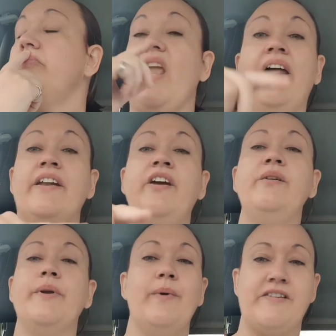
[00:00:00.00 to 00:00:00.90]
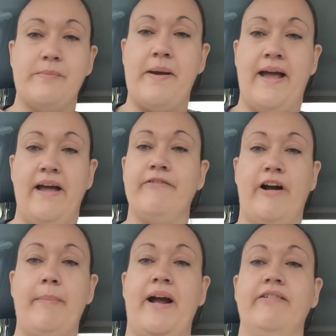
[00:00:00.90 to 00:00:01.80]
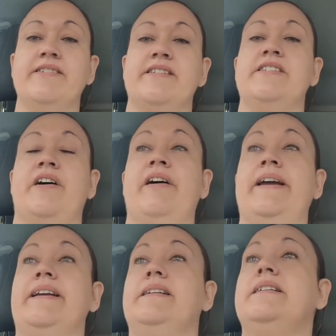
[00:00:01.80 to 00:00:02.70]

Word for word: And I know that we all have to prepare for our parents to die,